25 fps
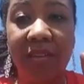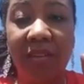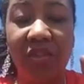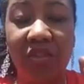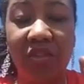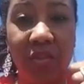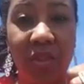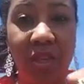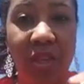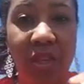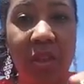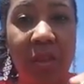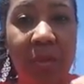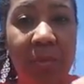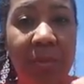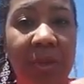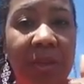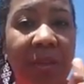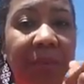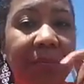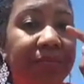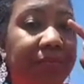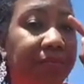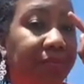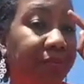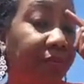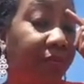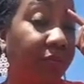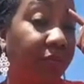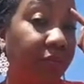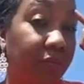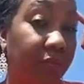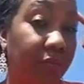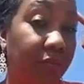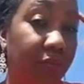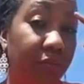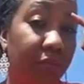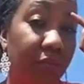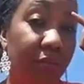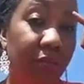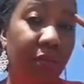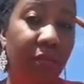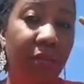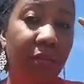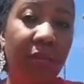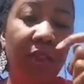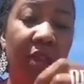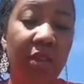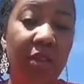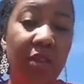You can hear me.
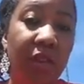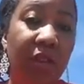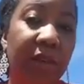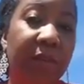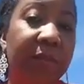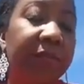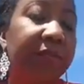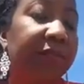Good.